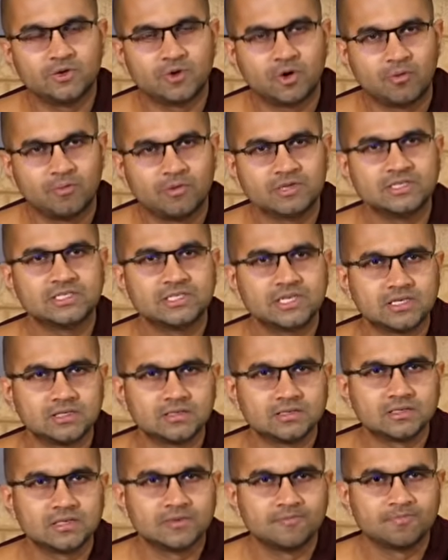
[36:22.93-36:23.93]
your
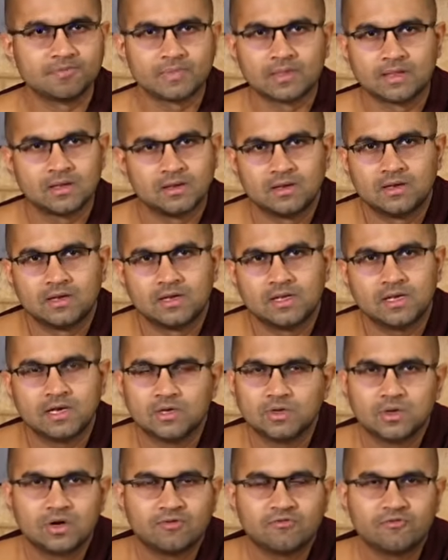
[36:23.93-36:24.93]
omniscience, yeah,
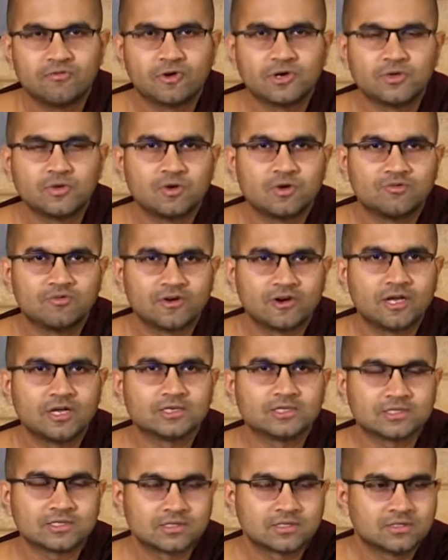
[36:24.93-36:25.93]
you are free to offer
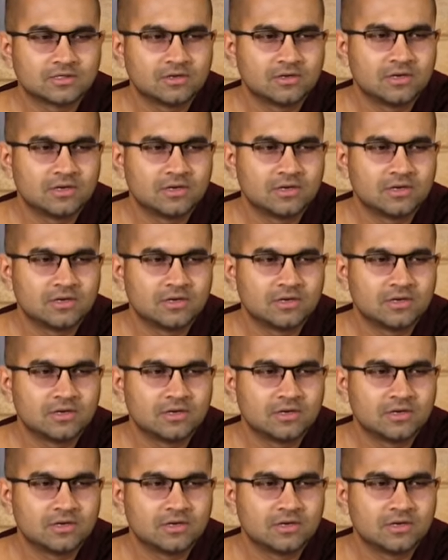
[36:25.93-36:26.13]
us.